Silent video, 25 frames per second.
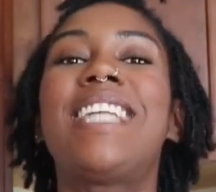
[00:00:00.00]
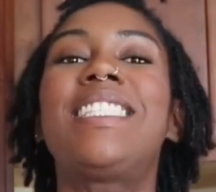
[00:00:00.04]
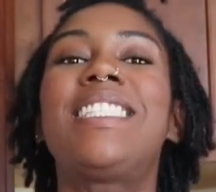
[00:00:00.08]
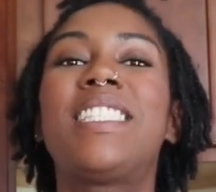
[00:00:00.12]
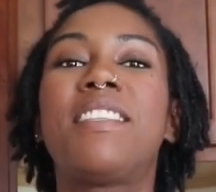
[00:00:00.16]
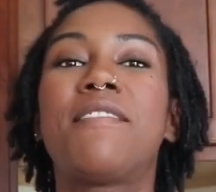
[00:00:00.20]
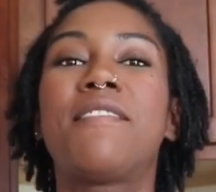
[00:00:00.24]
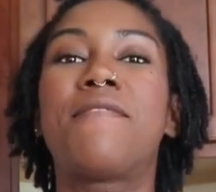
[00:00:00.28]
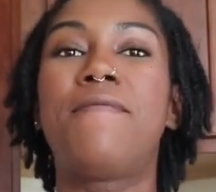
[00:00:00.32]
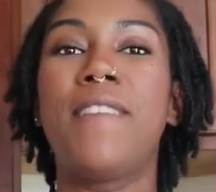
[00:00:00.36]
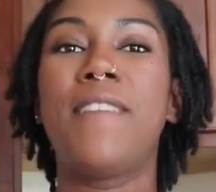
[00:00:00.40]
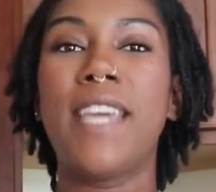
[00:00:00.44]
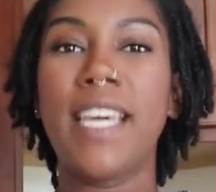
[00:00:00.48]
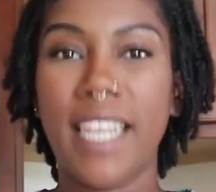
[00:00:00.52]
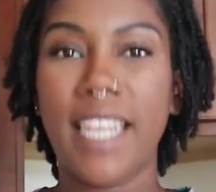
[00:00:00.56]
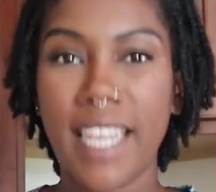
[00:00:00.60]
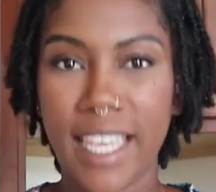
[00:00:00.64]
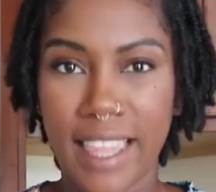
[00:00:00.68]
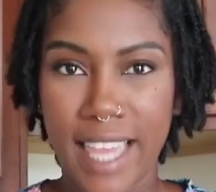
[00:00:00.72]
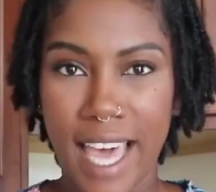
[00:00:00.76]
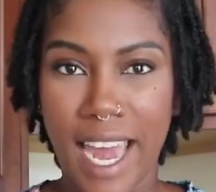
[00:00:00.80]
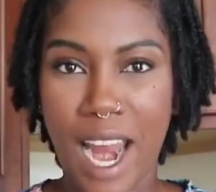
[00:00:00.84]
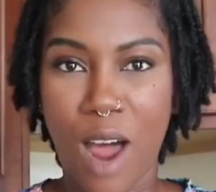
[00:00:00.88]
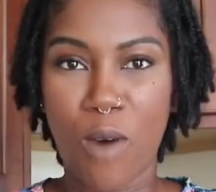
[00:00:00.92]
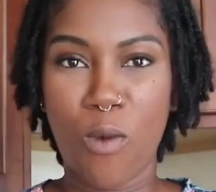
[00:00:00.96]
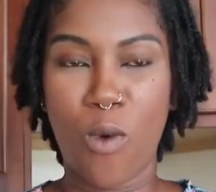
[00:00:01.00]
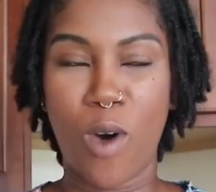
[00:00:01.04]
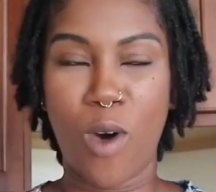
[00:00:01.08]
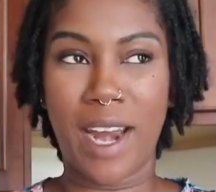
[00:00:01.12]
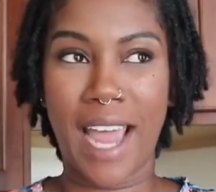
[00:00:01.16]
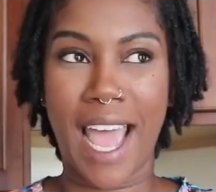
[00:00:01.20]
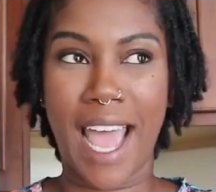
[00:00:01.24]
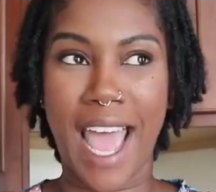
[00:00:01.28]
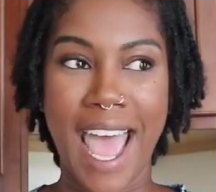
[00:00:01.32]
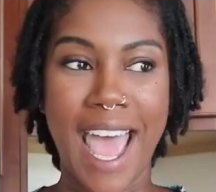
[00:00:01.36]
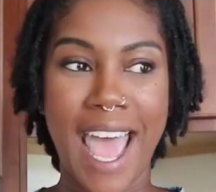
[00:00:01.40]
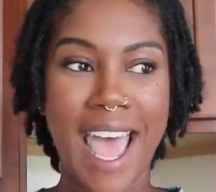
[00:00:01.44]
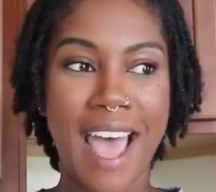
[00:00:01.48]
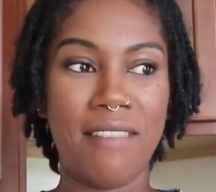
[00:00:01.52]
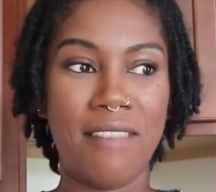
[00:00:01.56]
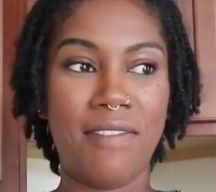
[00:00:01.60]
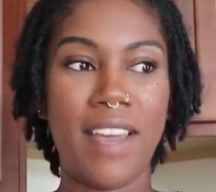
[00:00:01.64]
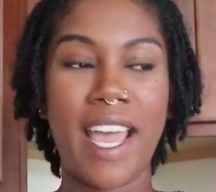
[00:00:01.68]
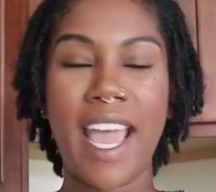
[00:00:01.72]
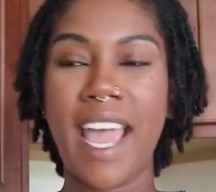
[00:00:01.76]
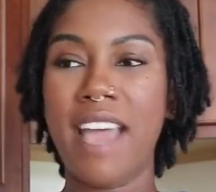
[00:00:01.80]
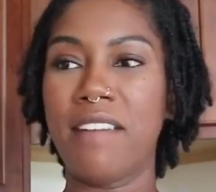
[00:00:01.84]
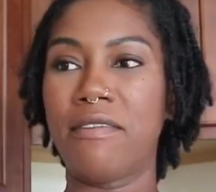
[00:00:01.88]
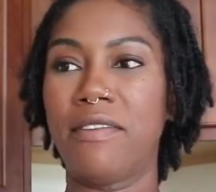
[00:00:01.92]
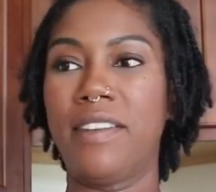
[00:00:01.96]
the feeling that I want to have
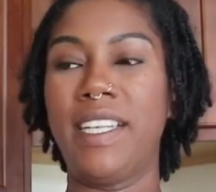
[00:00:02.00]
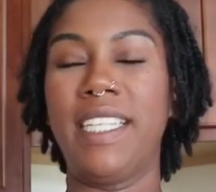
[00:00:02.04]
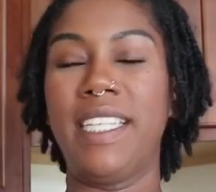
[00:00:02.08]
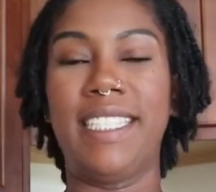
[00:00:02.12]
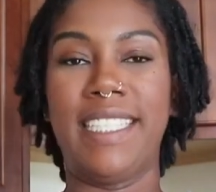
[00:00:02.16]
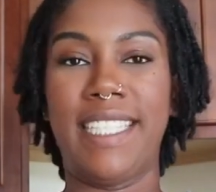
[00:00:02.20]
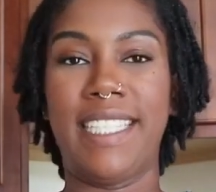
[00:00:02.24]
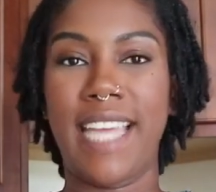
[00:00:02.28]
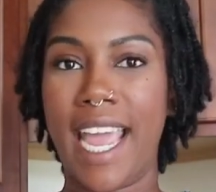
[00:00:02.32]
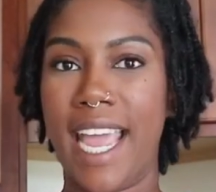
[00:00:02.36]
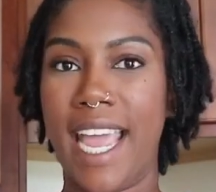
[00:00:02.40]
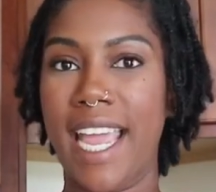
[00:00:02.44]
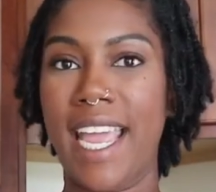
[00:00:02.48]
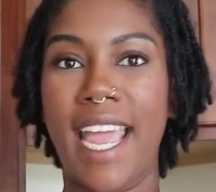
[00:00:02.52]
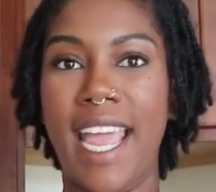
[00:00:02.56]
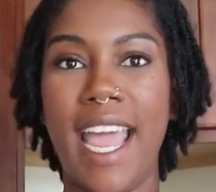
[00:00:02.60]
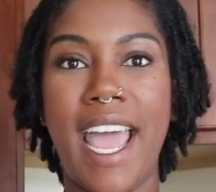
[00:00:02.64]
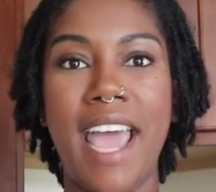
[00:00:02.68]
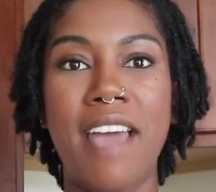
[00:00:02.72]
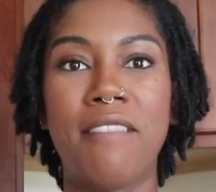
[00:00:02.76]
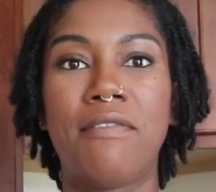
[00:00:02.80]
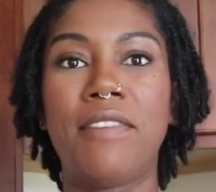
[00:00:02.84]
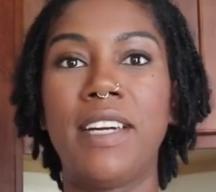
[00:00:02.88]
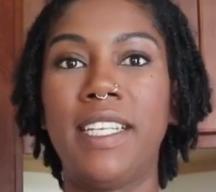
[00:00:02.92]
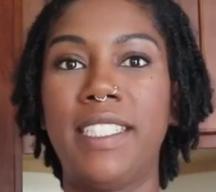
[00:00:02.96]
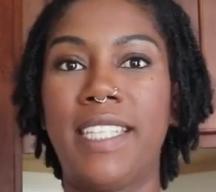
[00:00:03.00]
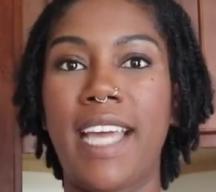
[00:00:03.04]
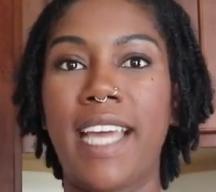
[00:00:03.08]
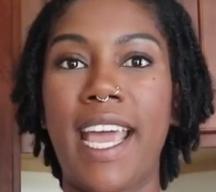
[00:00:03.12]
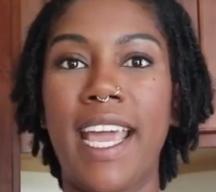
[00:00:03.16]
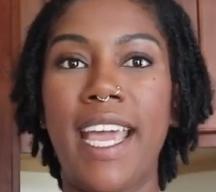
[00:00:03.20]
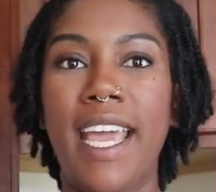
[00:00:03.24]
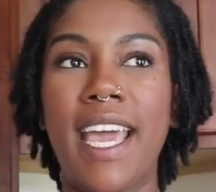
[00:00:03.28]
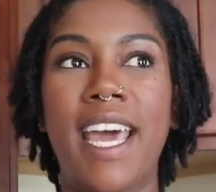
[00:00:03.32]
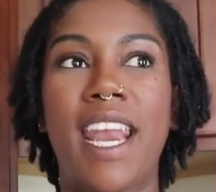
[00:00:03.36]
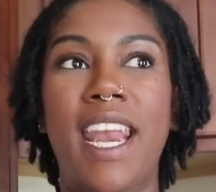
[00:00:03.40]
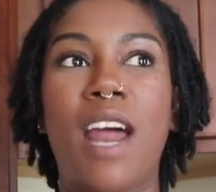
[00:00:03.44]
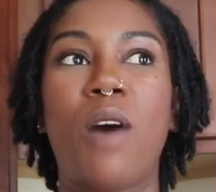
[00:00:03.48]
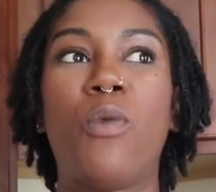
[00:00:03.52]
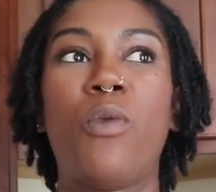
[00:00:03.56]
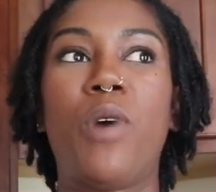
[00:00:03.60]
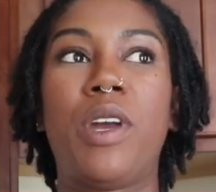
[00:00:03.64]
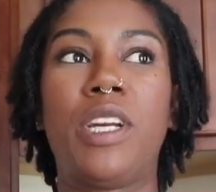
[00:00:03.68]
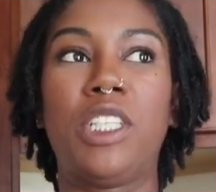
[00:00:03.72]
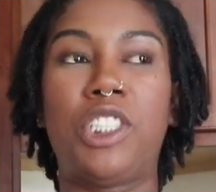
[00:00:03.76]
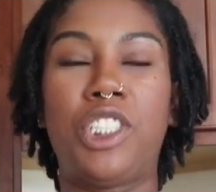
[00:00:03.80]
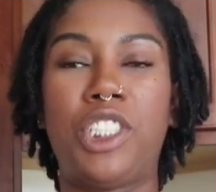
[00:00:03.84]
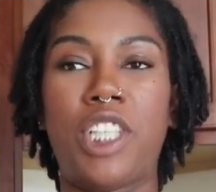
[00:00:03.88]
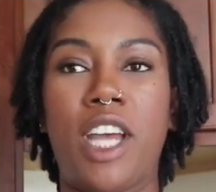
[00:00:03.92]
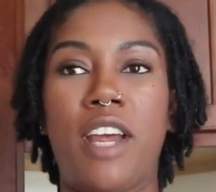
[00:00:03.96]
every day, and I want
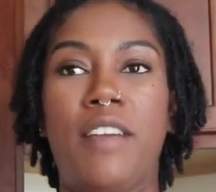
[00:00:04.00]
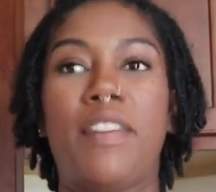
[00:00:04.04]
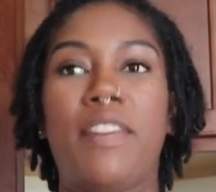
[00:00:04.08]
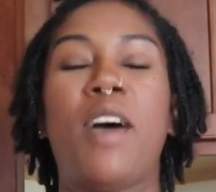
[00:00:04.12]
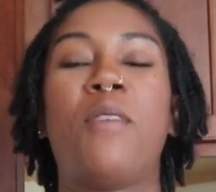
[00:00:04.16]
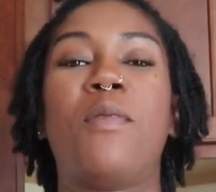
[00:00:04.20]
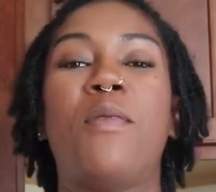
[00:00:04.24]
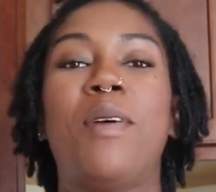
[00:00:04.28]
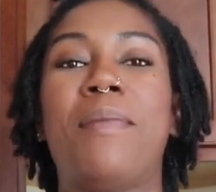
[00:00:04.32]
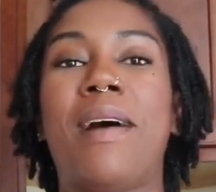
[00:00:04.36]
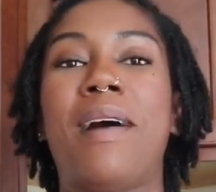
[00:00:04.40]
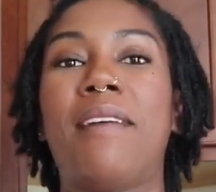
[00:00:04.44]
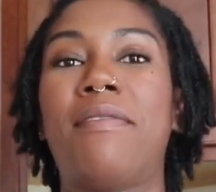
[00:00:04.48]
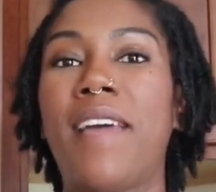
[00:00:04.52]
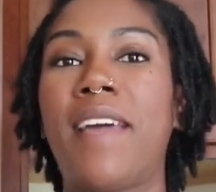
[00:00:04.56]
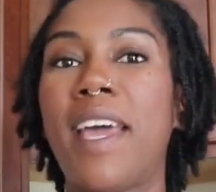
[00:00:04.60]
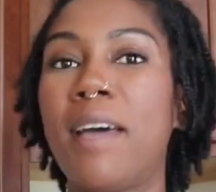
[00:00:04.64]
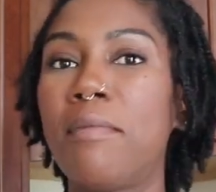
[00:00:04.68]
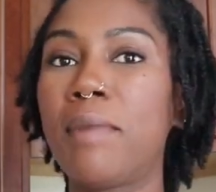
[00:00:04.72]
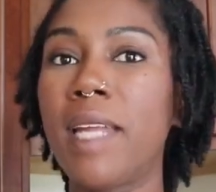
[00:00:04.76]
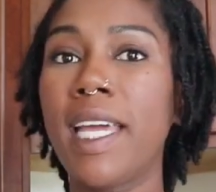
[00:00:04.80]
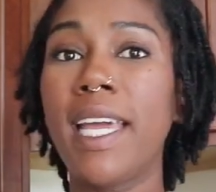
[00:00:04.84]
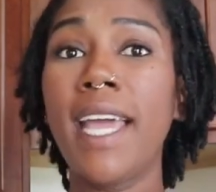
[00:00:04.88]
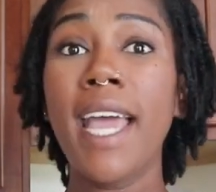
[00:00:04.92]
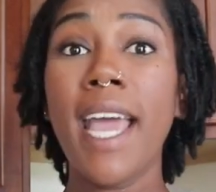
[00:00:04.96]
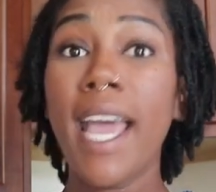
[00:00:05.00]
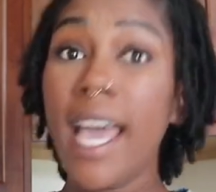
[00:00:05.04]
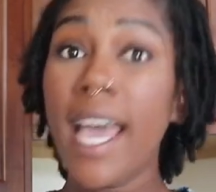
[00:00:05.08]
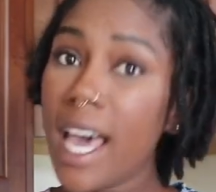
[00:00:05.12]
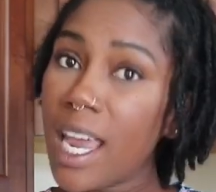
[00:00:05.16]
to share that with my family,